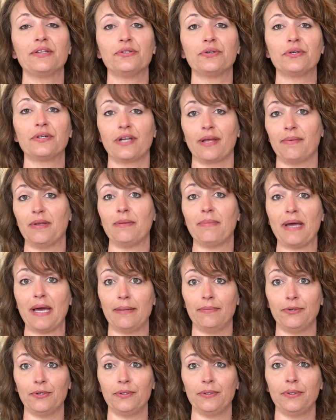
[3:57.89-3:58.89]
the door and I'm in a
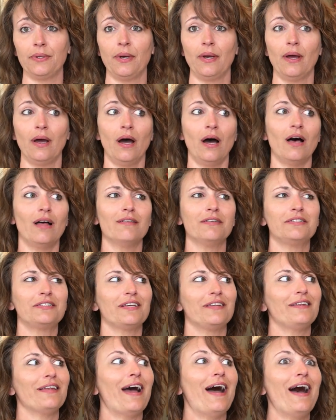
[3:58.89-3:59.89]
bad mood, all of a
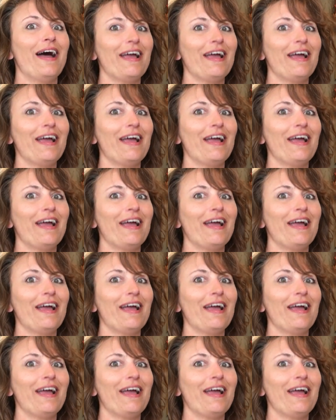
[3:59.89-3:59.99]
sudden